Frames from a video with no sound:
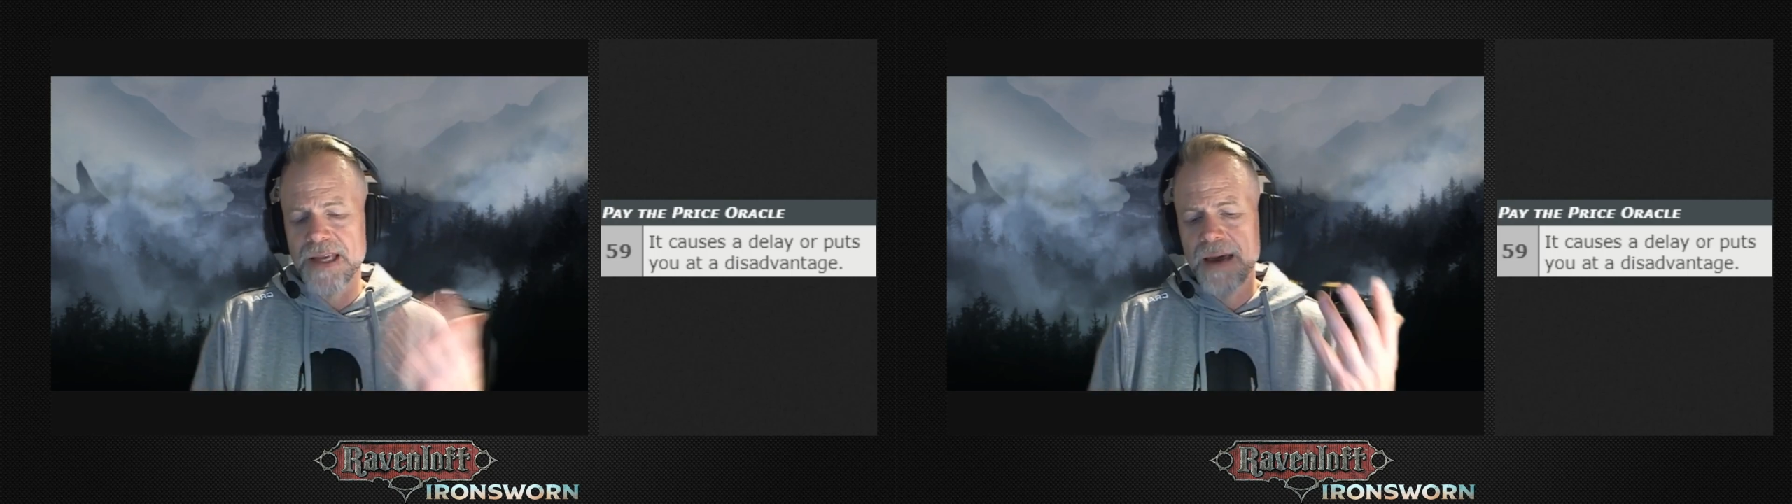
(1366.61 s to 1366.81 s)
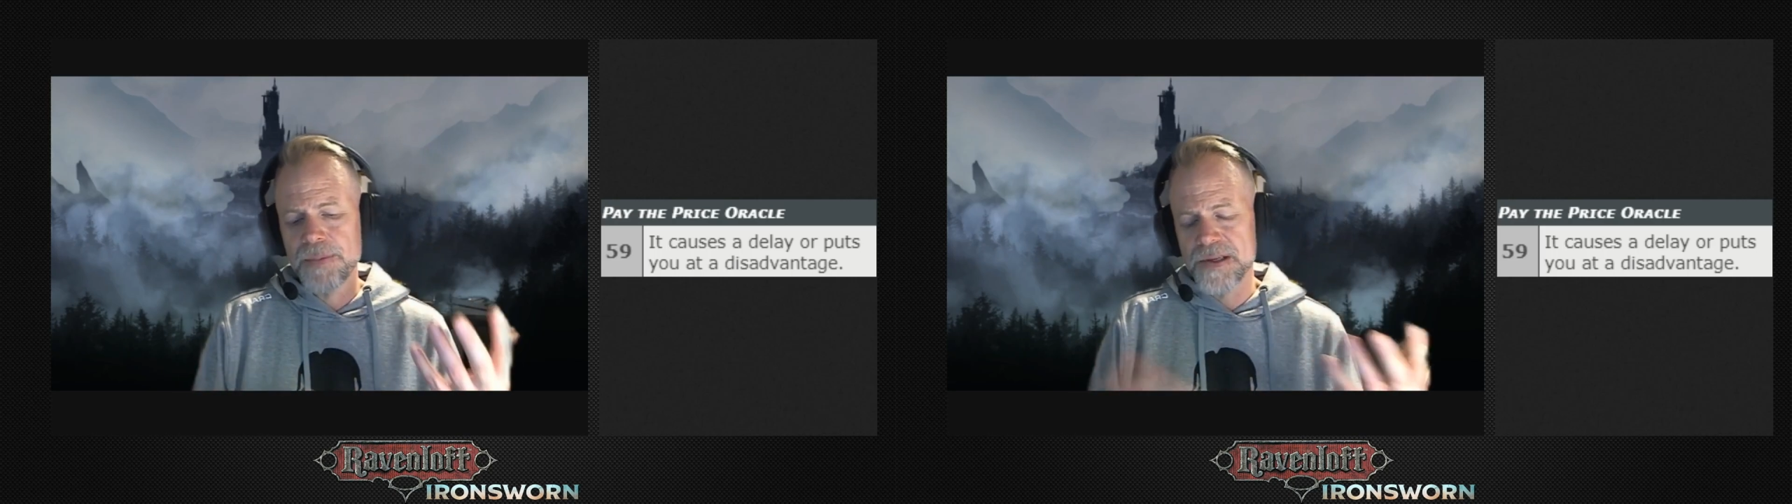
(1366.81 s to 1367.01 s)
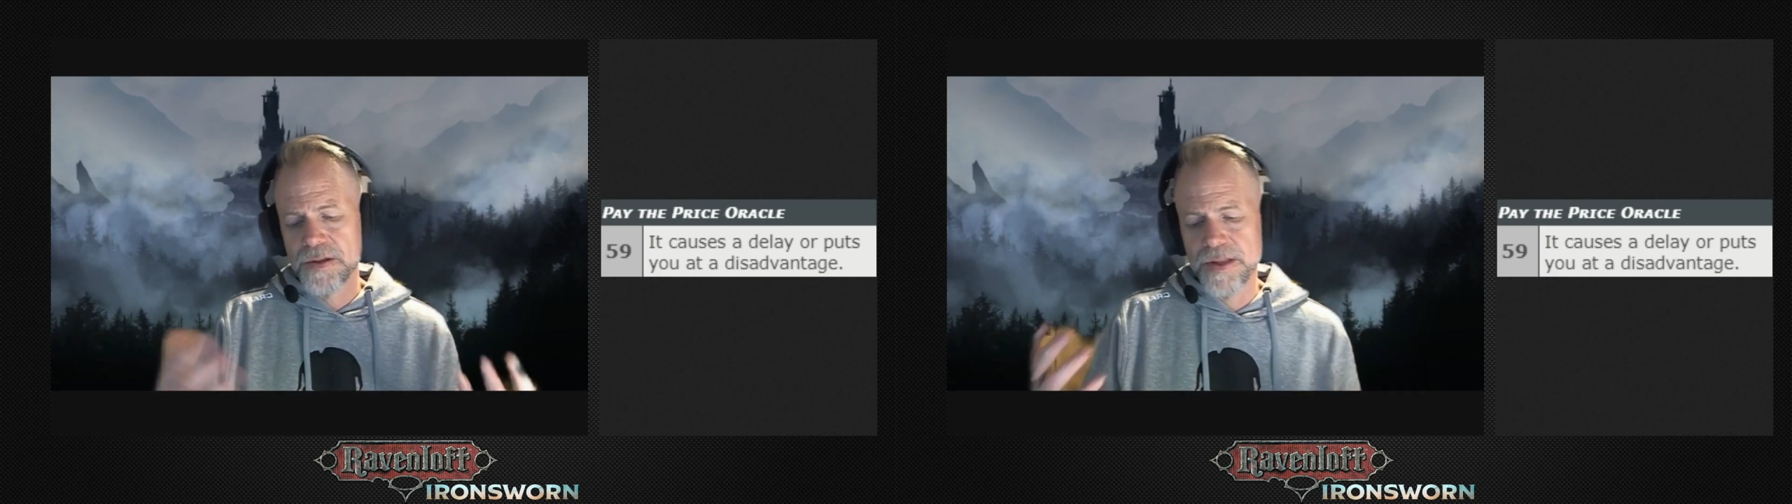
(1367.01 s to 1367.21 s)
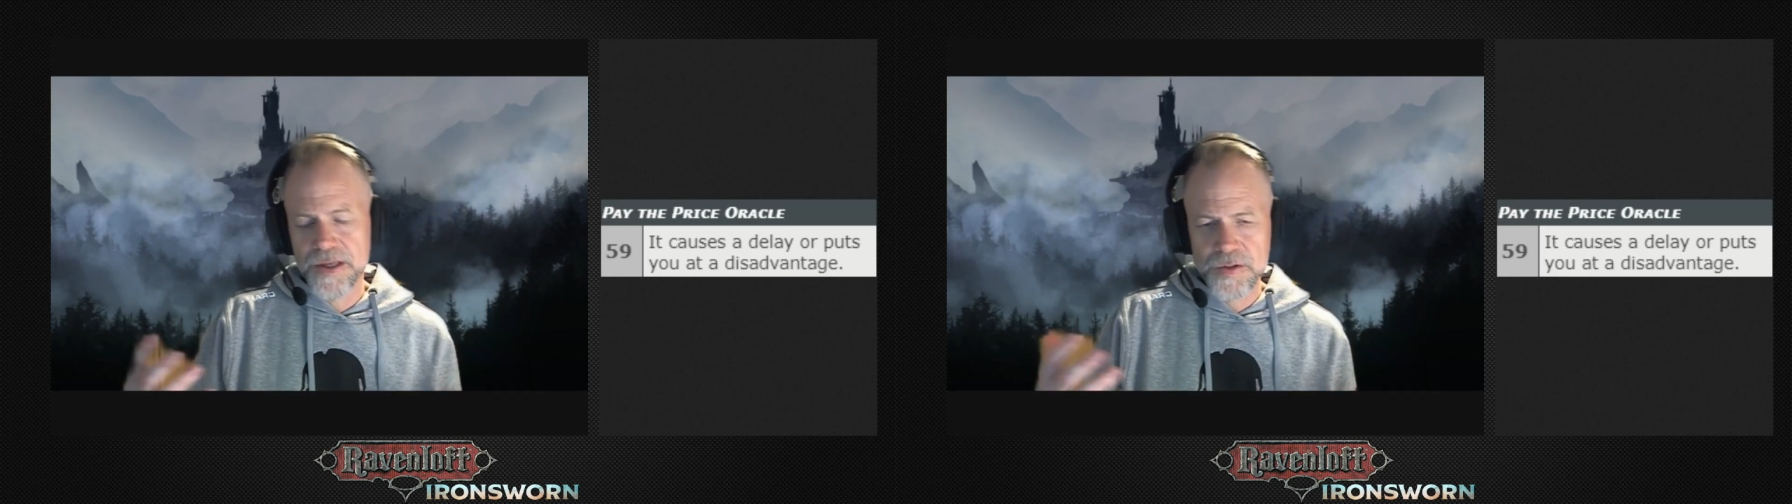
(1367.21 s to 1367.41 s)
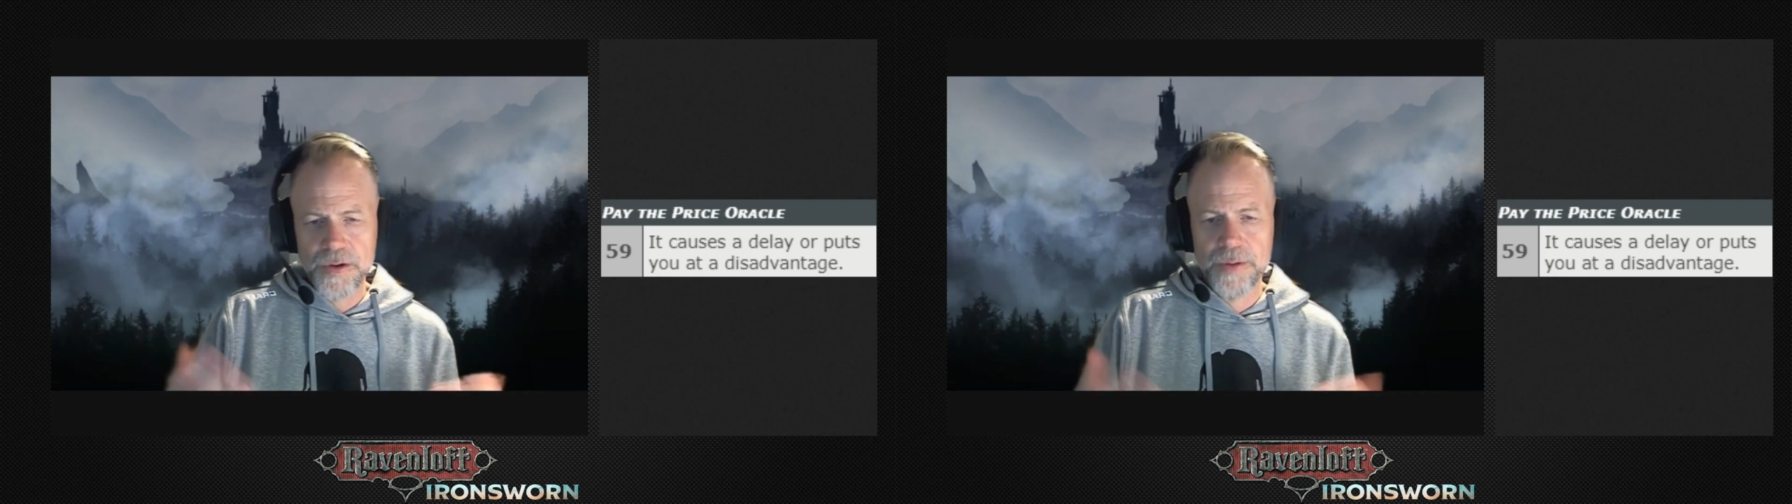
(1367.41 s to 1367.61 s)
the epics or the
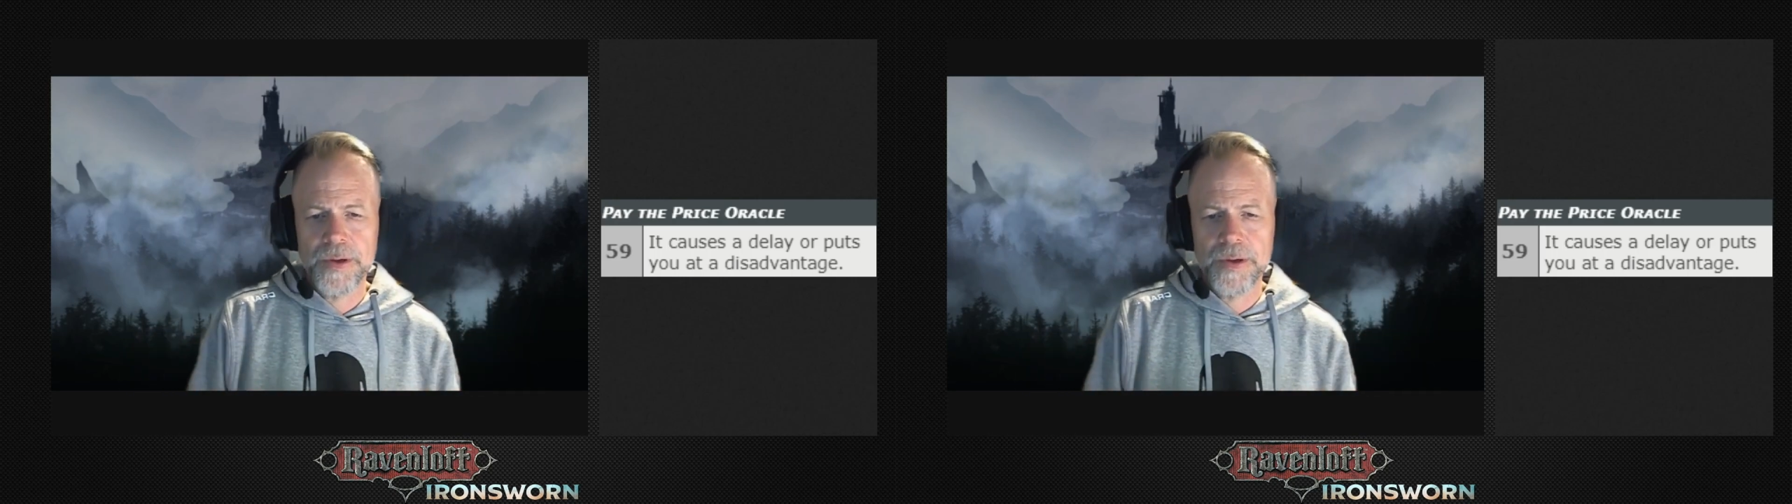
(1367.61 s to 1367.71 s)
extreme